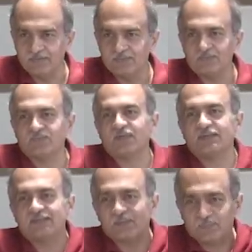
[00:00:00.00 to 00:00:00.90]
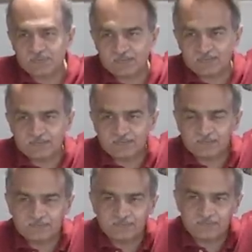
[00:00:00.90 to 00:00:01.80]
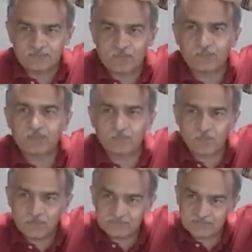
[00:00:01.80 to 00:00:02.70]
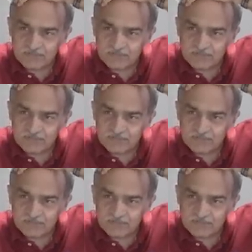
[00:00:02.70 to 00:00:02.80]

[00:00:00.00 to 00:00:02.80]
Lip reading: So for example, shopping malls